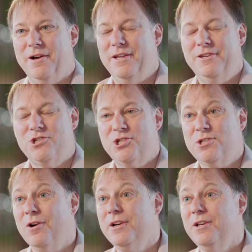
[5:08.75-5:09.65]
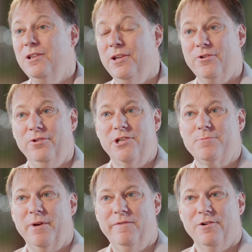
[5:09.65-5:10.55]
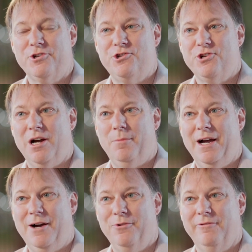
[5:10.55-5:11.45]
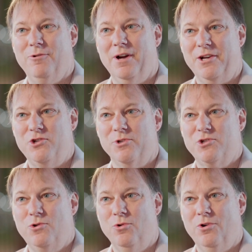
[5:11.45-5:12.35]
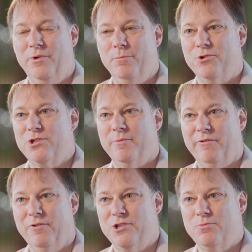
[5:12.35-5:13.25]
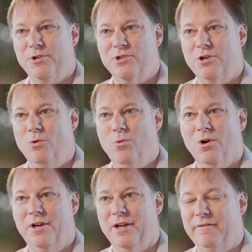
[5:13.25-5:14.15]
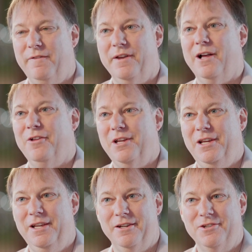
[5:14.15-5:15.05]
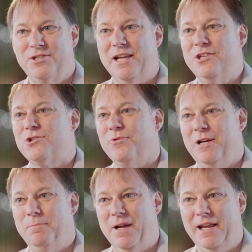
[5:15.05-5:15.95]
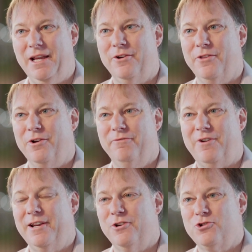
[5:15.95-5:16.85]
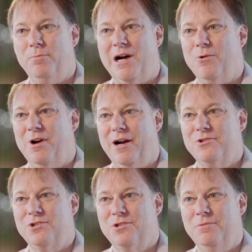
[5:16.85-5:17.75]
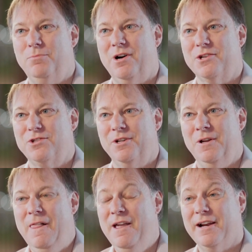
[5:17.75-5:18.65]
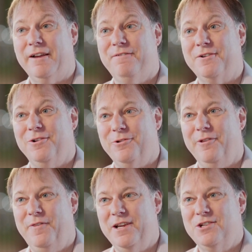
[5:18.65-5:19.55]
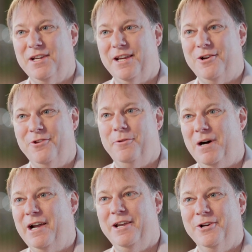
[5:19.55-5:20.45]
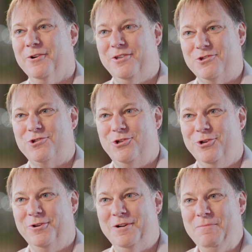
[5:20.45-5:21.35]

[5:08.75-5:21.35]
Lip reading: It started literally as my first job out of graduate school, when most of my friends went to go work at Fidelity and State Street Bank and other financial powerhouses in Boston. And I found a little think tank called the Pioneer Institute.